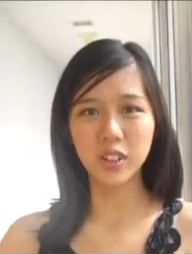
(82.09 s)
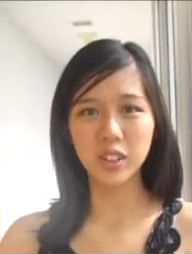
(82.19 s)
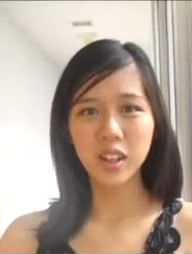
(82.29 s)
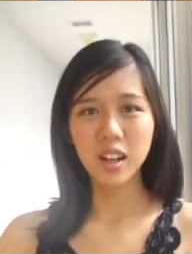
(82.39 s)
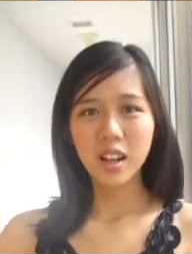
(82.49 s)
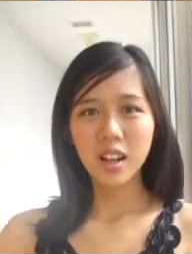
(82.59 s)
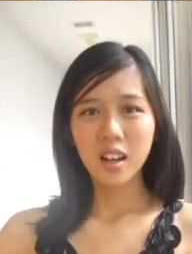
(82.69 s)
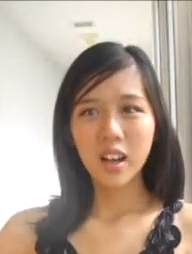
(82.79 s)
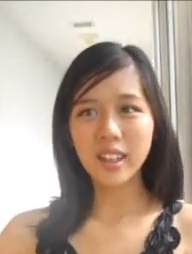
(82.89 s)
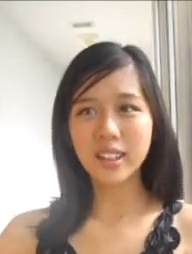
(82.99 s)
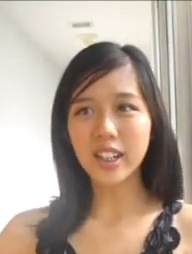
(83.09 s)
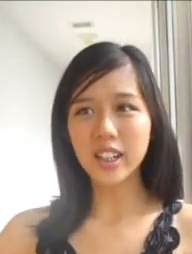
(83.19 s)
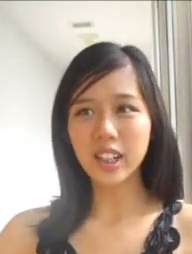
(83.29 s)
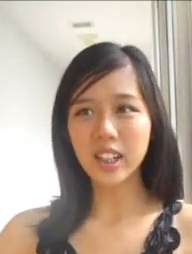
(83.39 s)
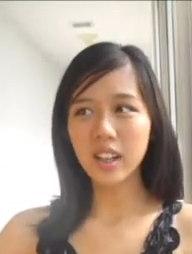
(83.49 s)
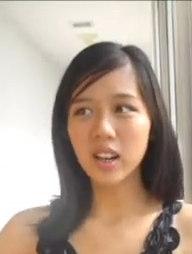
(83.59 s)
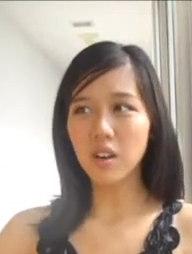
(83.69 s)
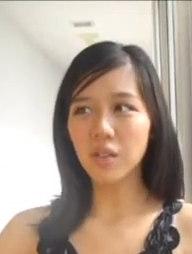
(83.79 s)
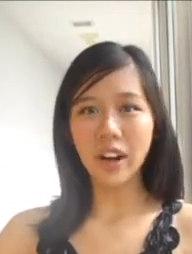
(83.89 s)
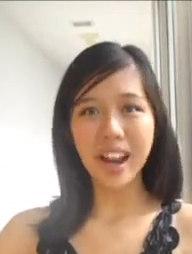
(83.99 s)
So it's actually
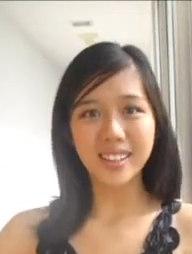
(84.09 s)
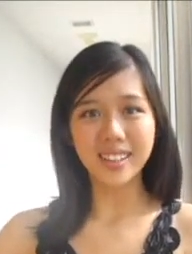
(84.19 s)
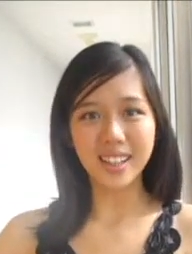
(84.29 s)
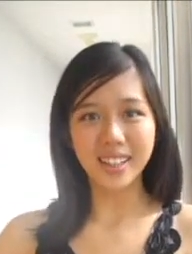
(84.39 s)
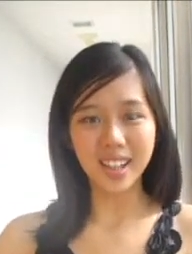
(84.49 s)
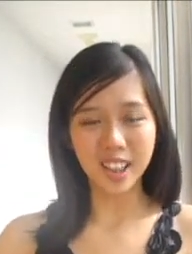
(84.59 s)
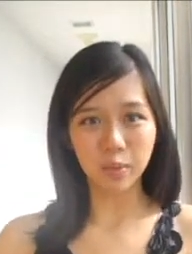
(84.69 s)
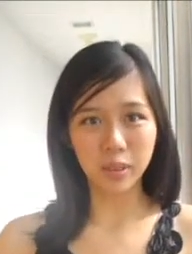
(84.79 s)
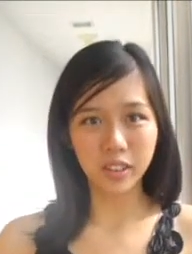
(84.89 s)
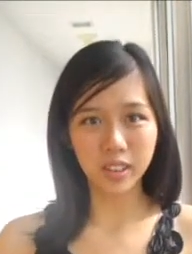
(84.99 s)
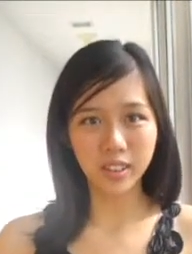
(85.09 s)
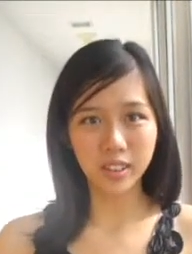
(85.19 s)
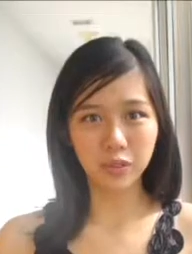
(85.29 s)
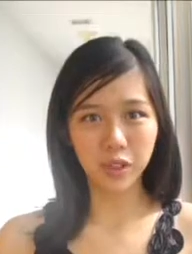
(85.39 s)
a very exciting experience